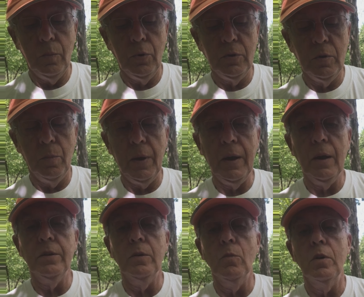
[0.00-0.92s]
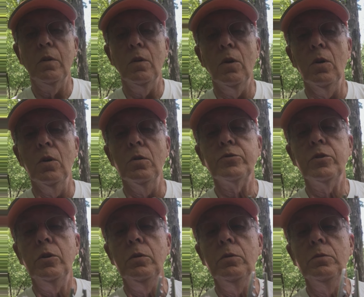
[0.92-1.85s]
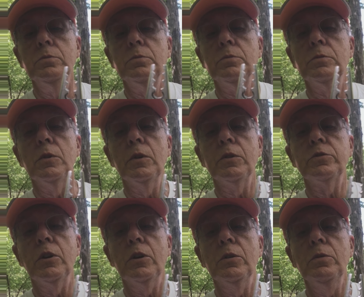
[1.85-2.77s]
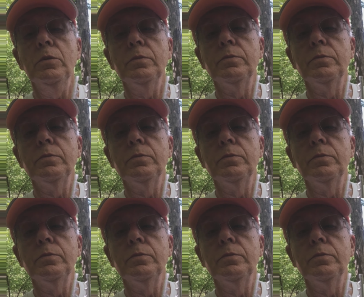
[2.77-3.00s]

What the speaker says: put the band in one of the holes, like so,